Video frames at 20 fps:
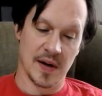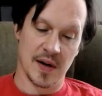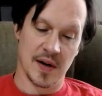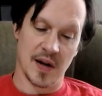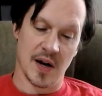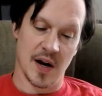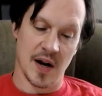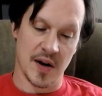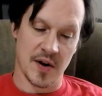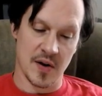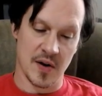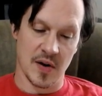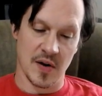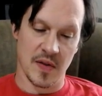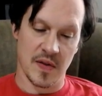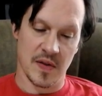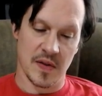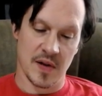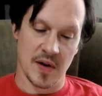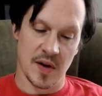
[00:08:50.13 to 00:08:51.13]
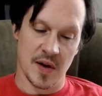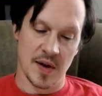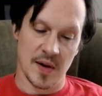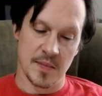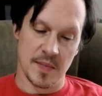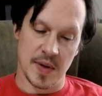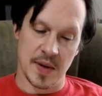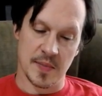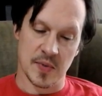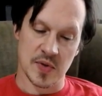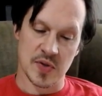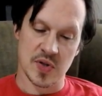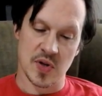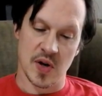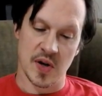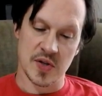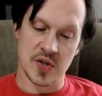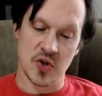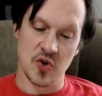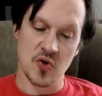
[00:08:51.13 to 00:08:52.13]
On Earth, people saw
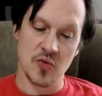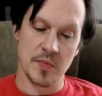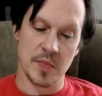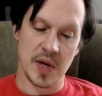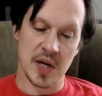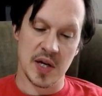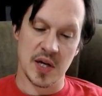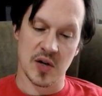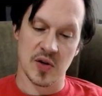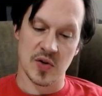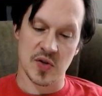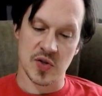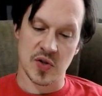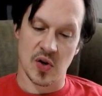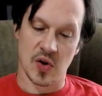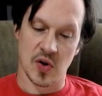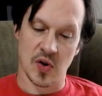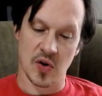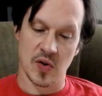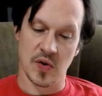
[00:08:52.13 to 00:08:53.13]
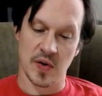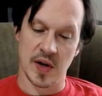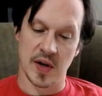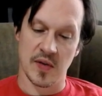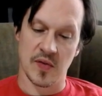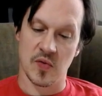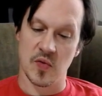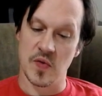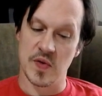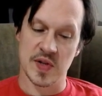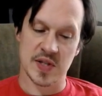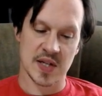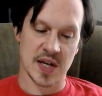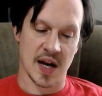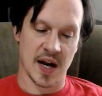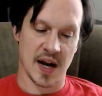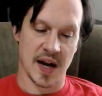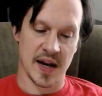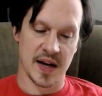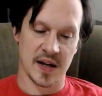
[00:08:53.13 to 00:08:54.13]
two meteors hurtling through the
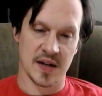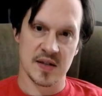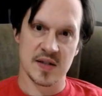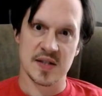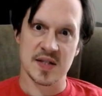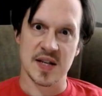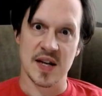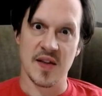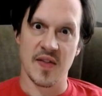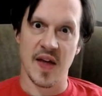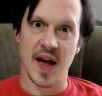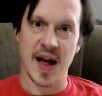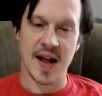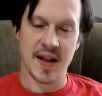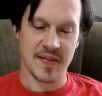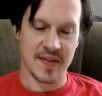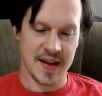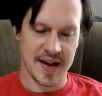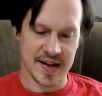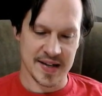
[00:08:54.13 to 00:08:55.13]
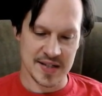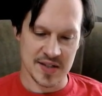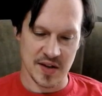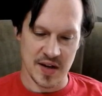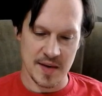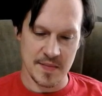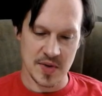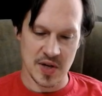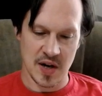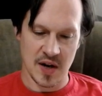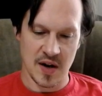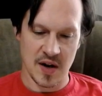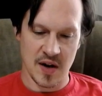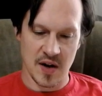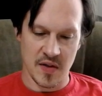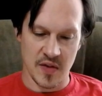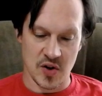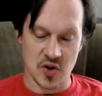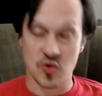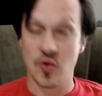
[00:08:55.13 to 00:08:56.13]
sky. "See that?" they exclaimed.
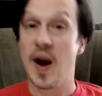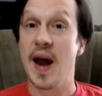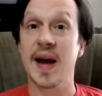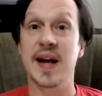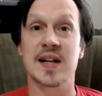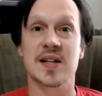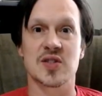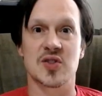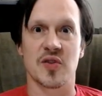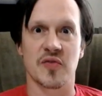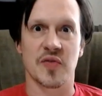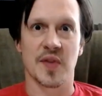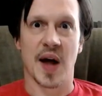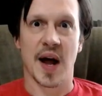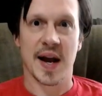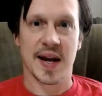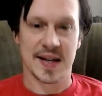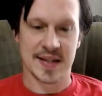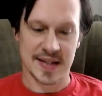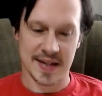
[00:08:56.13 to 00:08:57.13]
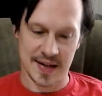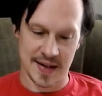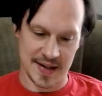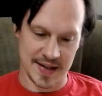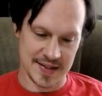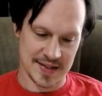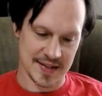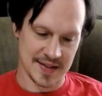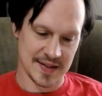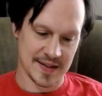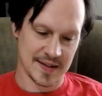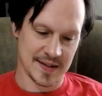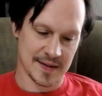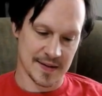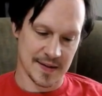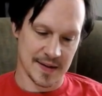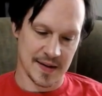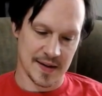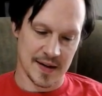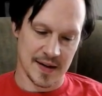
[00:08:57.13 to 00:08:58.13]
"The dragons are flying tonight."
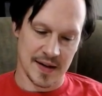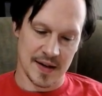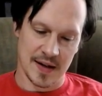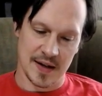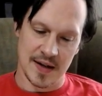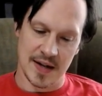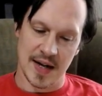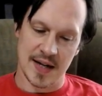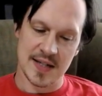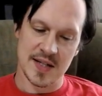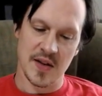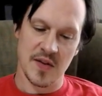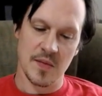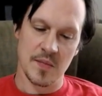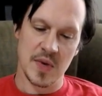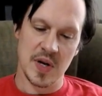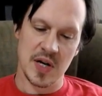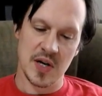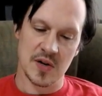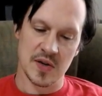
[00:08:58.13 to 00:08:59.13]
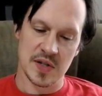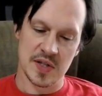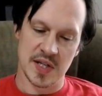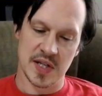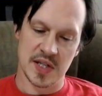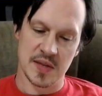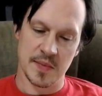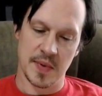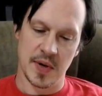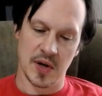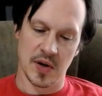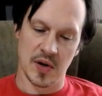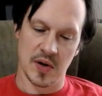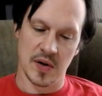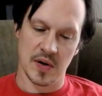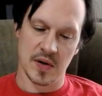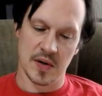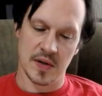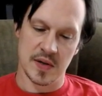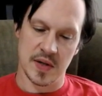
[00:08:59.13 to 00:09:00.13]
Not until the meteors
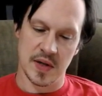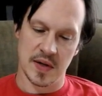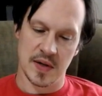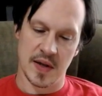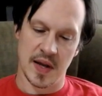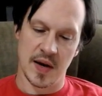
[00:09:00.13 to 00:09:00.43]
disappeared did they